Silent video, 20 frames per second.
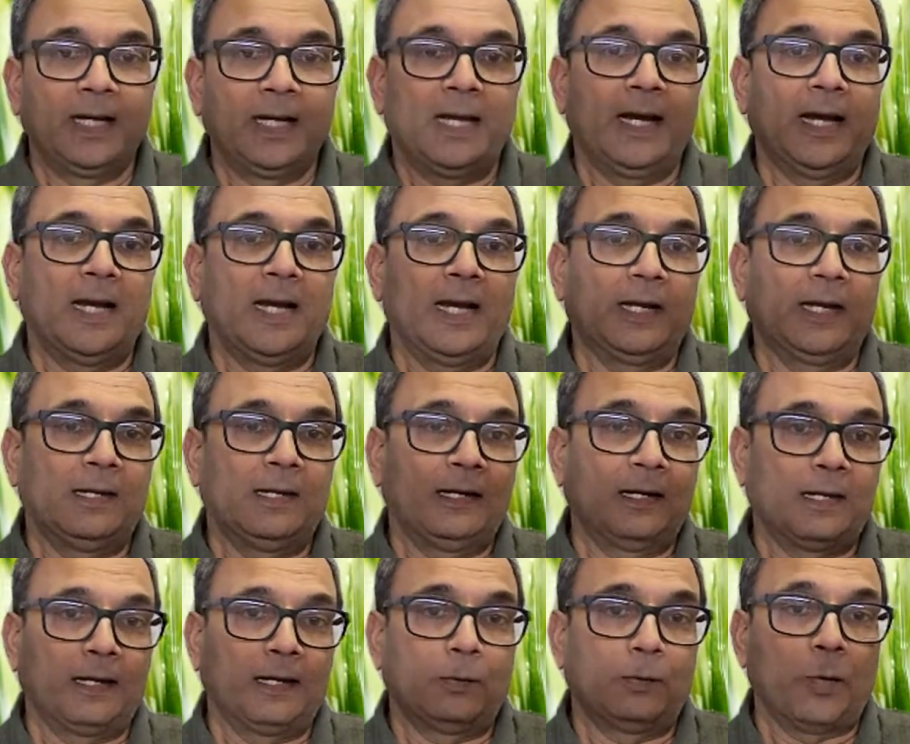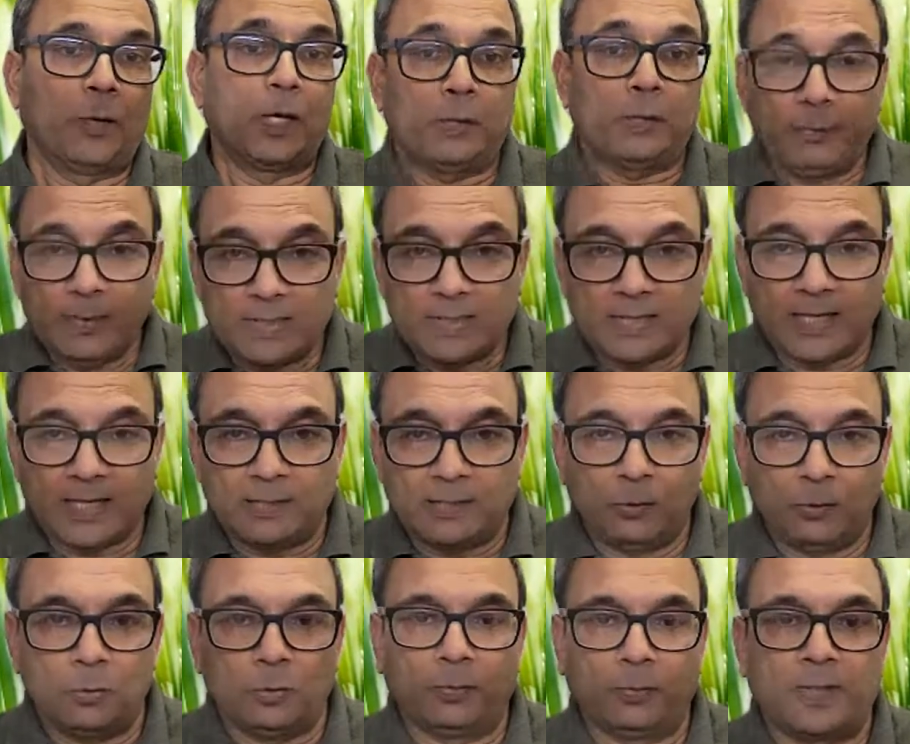and what we can
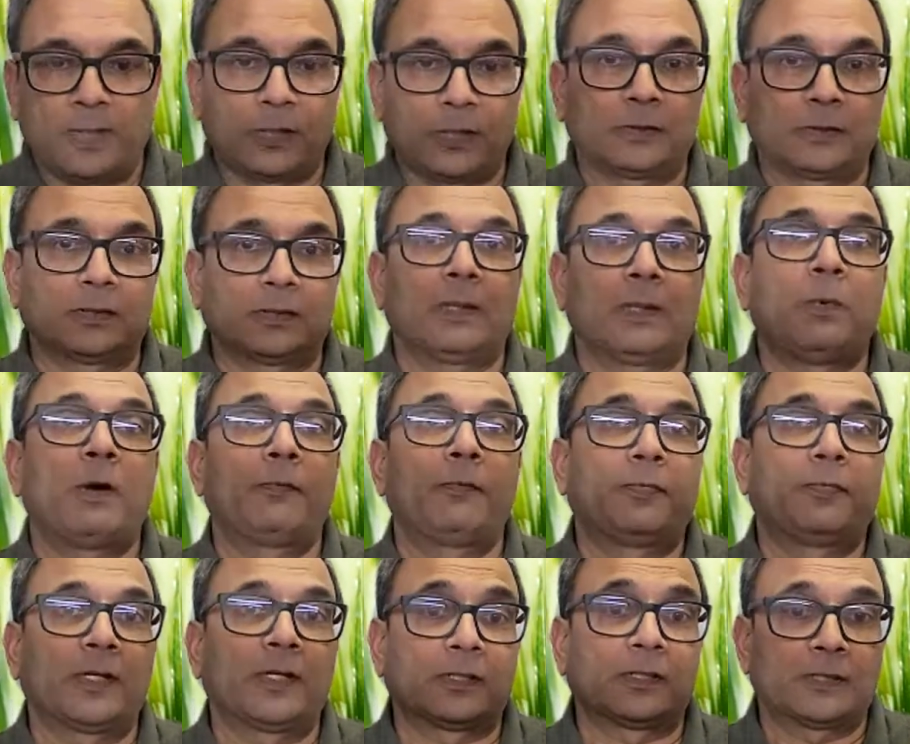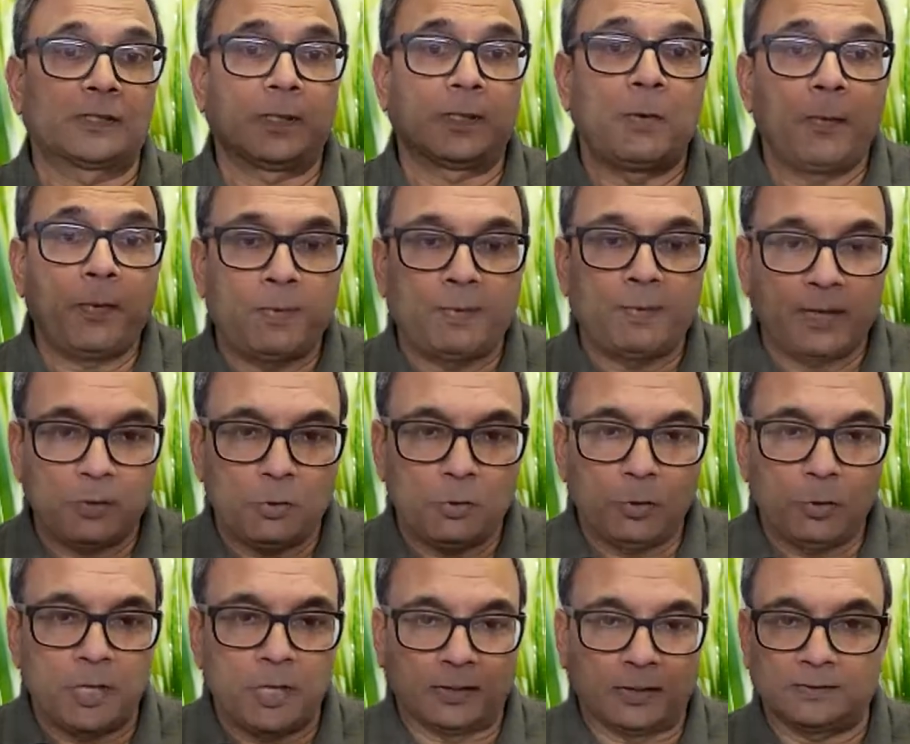do, because some of our
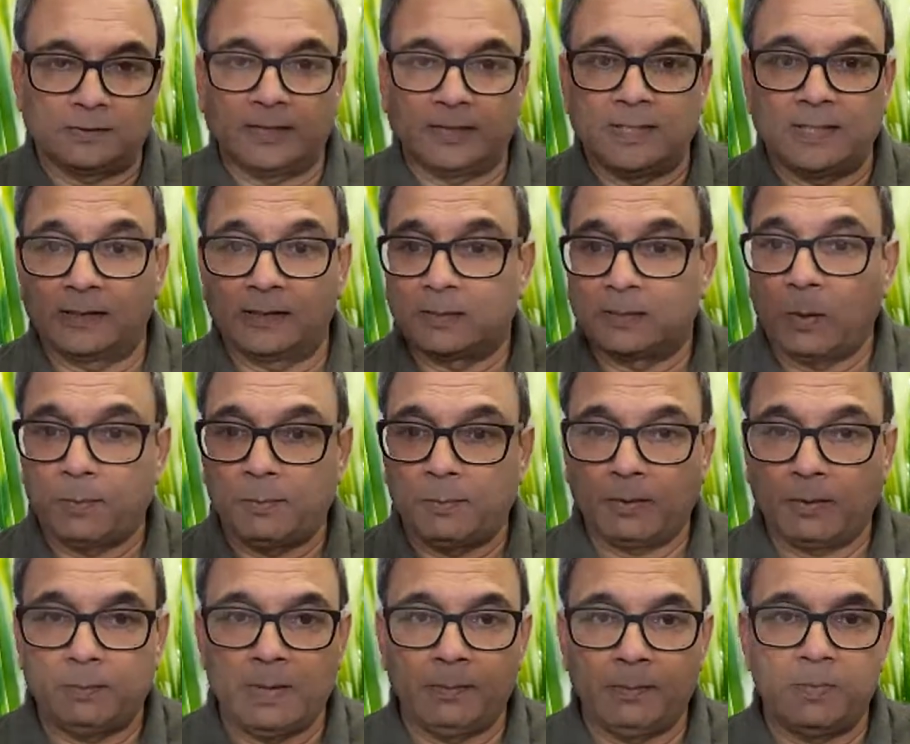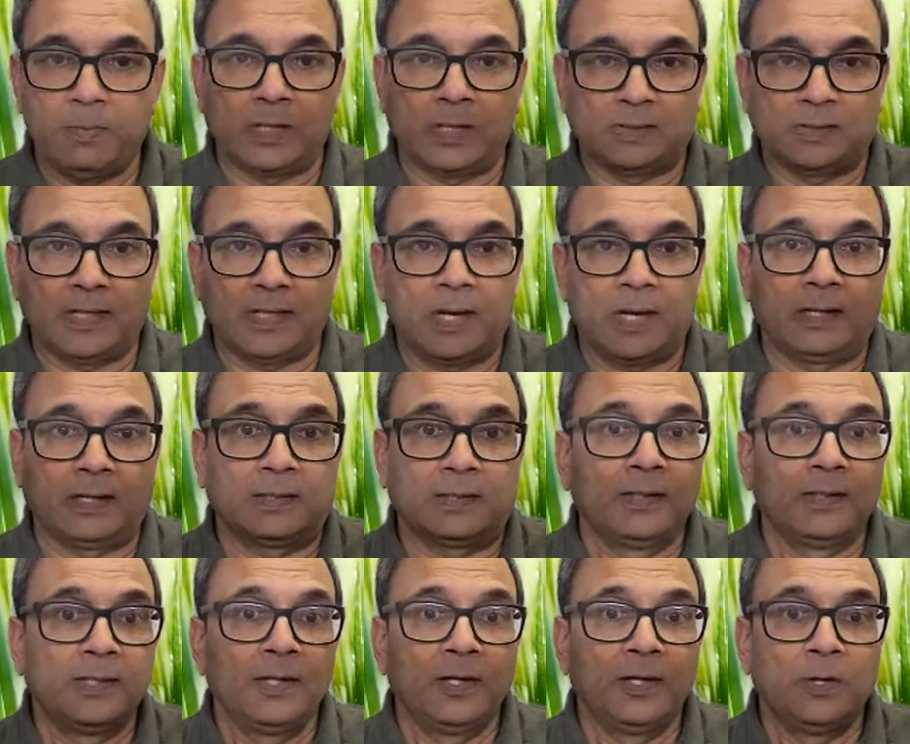donors and some of our members are
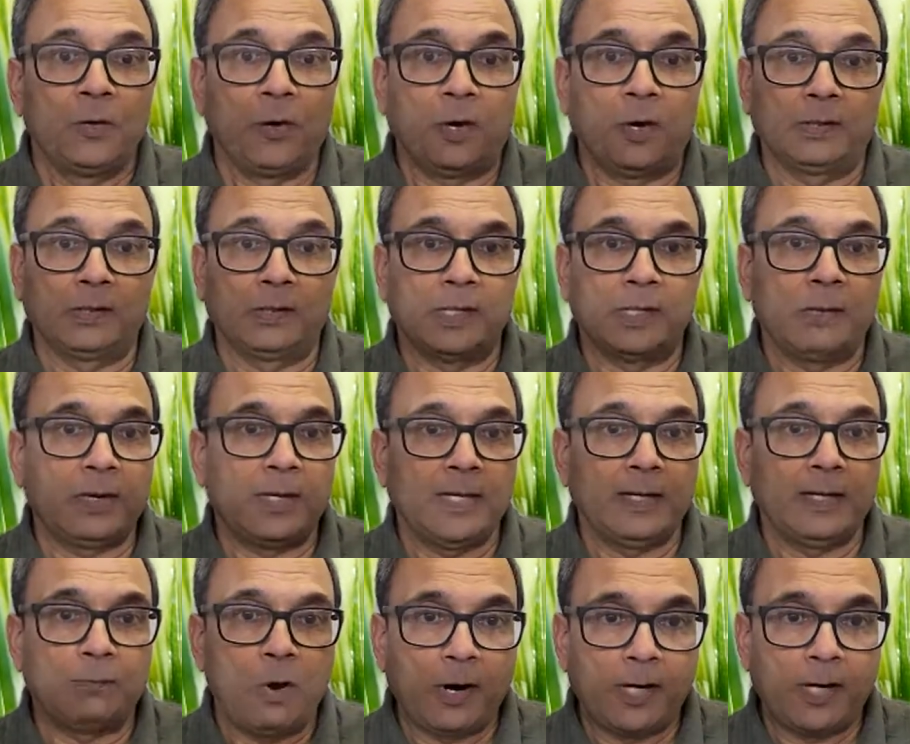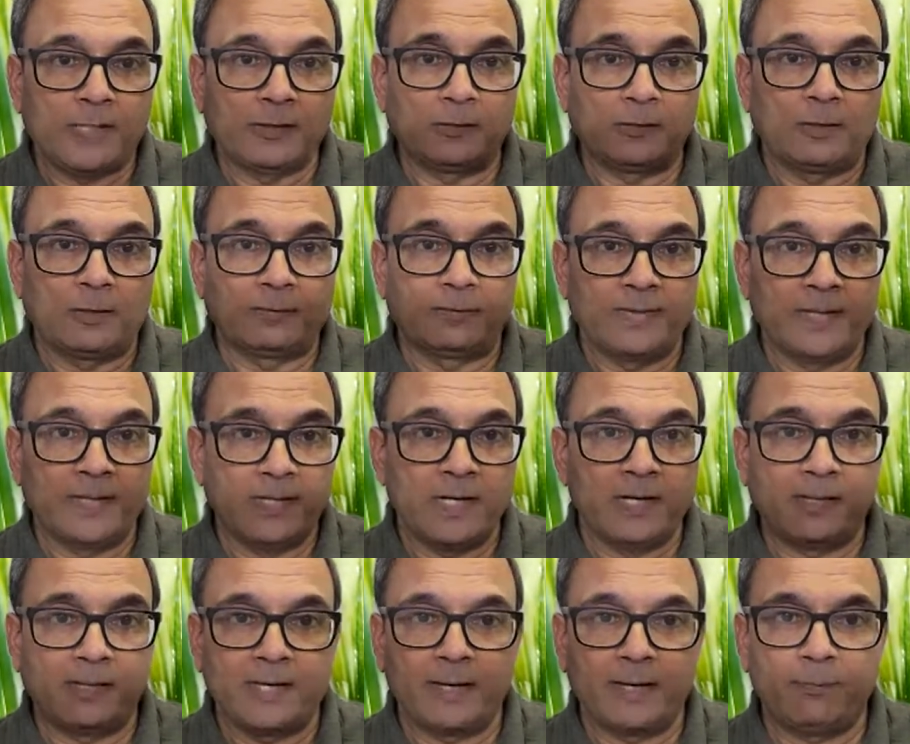on governing bodies of
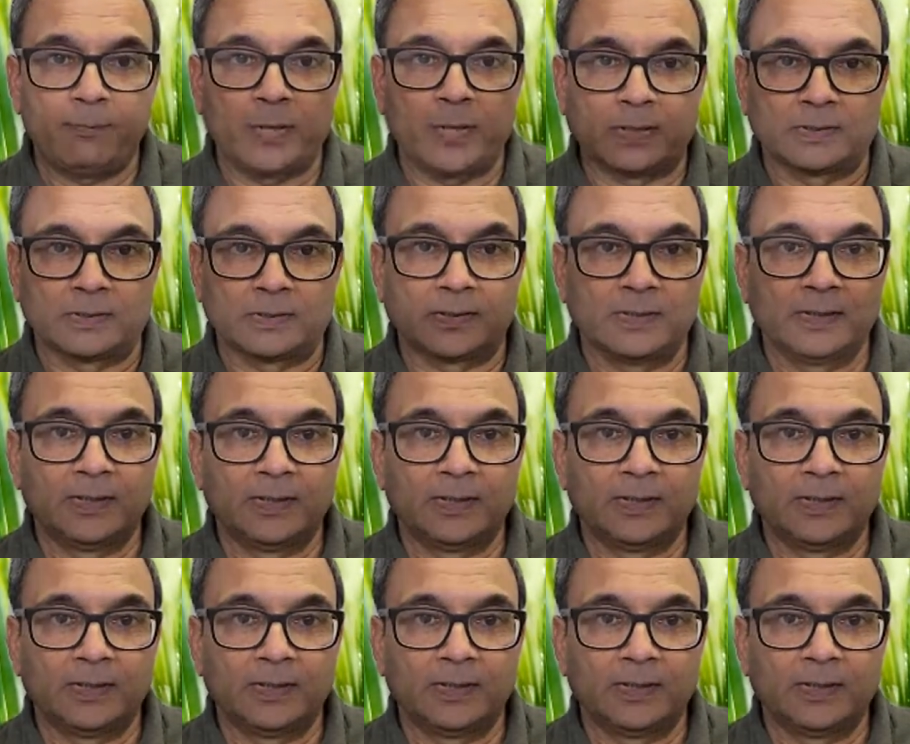Indian temples.